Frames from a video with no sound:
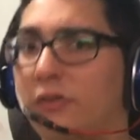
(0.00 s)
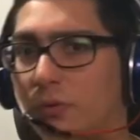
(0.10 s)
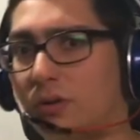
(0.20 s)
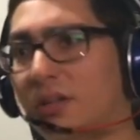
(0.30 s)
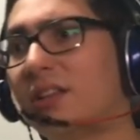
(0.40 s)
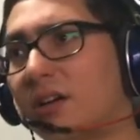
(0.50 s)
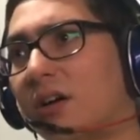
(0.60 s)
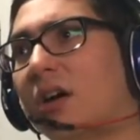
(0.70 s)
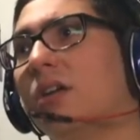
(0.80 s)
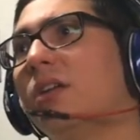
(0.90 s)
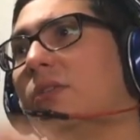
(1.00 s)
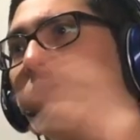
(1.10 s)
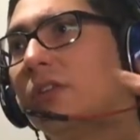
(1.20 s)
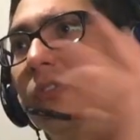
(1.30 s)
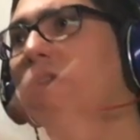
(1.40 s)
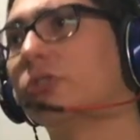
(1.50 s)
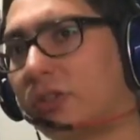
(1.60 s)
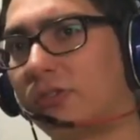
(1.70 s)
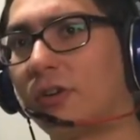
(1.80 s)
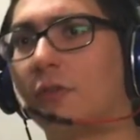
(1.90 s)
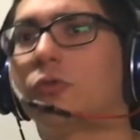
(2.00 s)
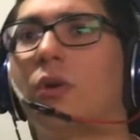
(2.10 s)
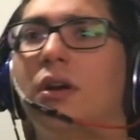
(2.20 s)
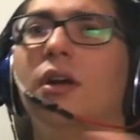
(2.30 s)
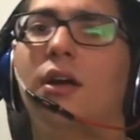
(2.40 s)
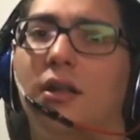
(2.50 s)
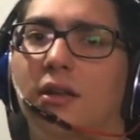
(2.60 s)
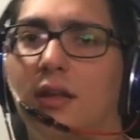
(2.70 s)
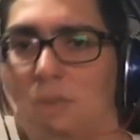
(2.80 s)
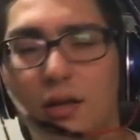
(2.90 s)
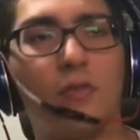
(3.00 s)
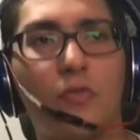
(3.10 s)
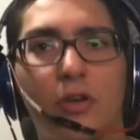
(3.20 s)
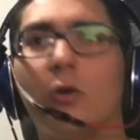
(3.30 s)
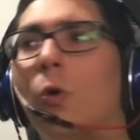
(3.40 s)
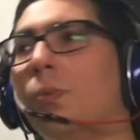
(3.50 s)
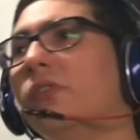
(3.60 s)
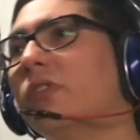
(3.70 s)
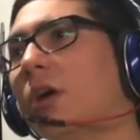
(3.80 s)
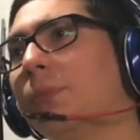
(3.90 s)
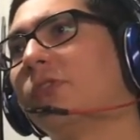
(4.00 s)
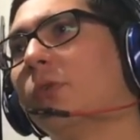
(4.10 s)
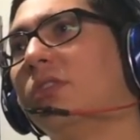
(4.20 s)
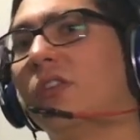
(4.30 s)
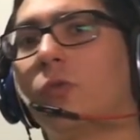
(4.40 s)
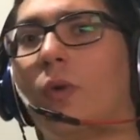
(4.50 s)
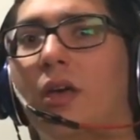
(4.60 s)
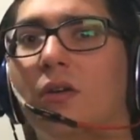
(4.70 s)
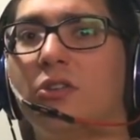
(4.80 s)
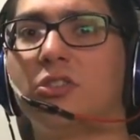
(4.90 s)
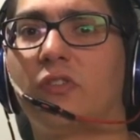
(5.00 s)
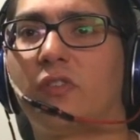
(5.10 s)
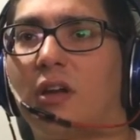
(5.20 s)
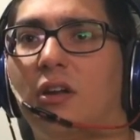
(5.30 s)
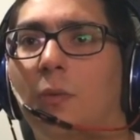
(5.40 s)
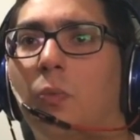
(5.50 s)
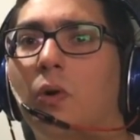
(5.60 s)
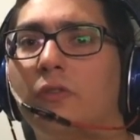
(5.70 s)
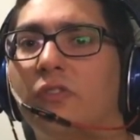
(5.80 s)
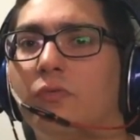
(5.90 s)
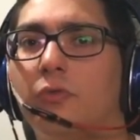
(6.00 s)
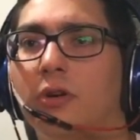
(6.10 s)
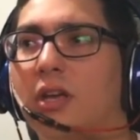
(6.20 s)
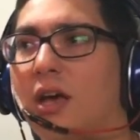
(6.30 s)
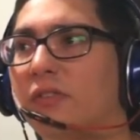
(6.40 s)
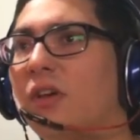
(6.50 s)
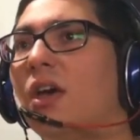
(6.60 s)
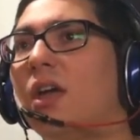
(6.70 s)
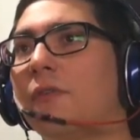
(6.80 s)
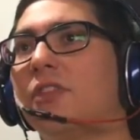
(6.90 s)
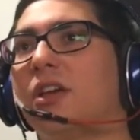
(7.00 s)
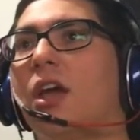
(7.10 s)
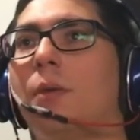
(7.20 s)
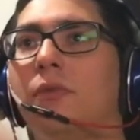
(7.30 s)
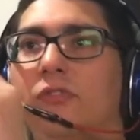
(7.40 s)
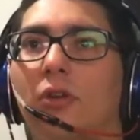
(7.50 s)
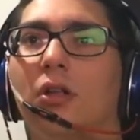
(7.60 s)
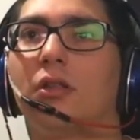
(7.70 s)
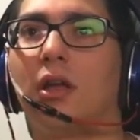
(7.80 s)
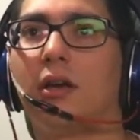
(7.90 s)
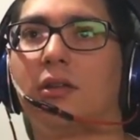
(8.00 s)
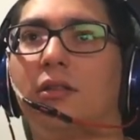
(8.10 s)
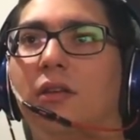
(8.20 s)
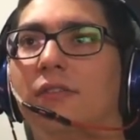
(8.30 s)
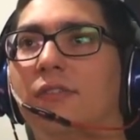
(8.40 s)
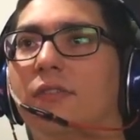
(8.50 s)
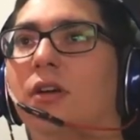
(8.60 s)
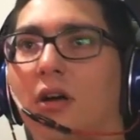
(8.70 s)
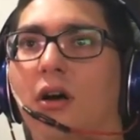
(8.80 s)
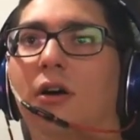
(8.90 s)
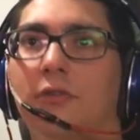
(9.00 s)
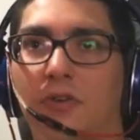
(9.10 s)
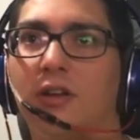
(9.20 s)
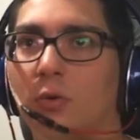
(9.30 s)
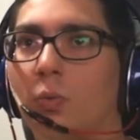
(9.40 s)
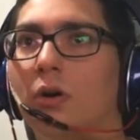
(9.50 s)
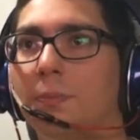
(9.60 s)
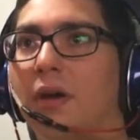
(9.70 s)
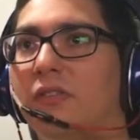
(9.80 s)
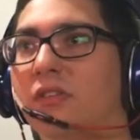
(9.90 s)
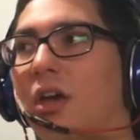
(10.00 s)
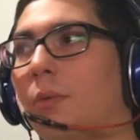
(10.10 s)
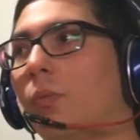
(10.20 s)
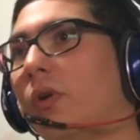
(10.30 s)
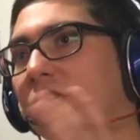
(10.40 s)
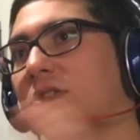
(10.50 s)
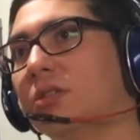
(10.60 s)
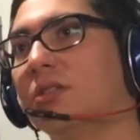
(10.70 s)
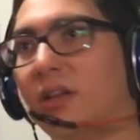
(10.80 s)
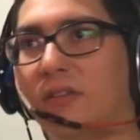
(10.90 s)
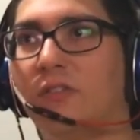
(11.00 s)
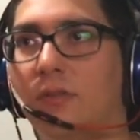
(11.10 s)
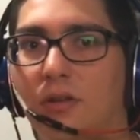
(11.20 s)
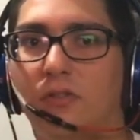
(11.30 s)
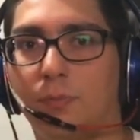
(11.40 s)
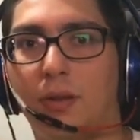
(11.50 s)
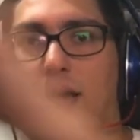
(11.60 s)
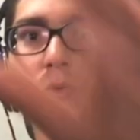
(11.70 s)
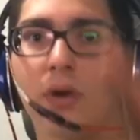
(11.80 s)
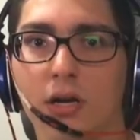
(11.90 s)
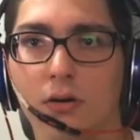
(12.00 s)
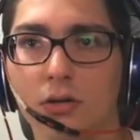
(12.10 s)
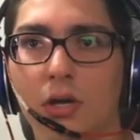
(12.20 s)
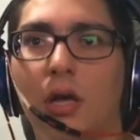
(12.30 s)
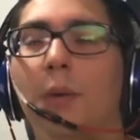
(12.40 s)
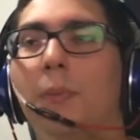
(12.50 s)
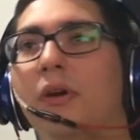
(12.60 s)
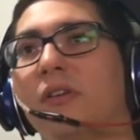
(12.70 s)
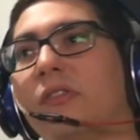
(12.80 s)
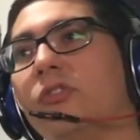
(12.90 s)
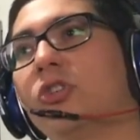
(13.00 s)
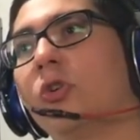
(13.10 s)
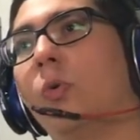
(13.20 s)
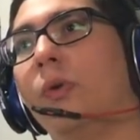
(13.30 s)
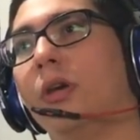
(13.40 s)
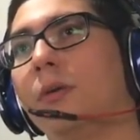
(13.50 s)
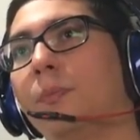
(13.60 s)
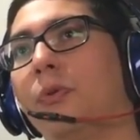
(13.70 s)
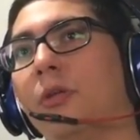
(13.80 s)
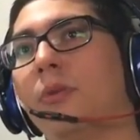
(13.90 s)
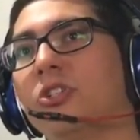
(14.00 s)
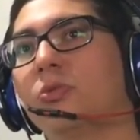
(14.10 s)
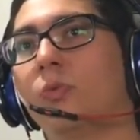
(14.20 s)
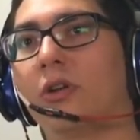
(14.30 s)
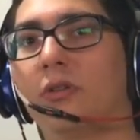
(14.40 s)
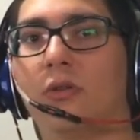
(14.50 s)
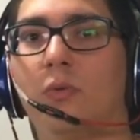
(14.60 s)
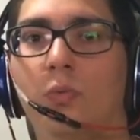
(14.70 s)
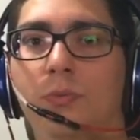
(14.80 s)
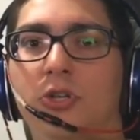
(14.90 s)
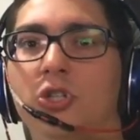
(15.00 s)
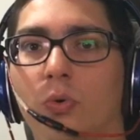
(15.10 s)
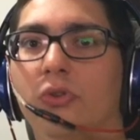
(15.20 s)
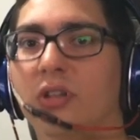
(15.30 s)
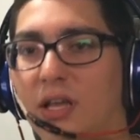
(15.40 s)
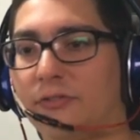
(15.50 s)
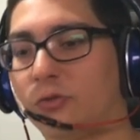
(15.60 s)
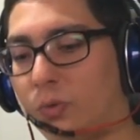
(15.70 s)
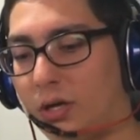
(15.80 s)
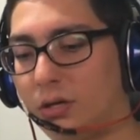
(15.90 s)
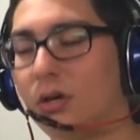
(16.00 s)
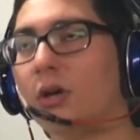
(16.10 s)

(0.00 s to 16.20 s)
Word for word: you are in the car and then you need to launch the software and then everything opens up so this way you can just set it up once and forget if the game is not like this uh, rFactor 1 based game which this is black right now because it's showing pretty much what would be shown on the left screen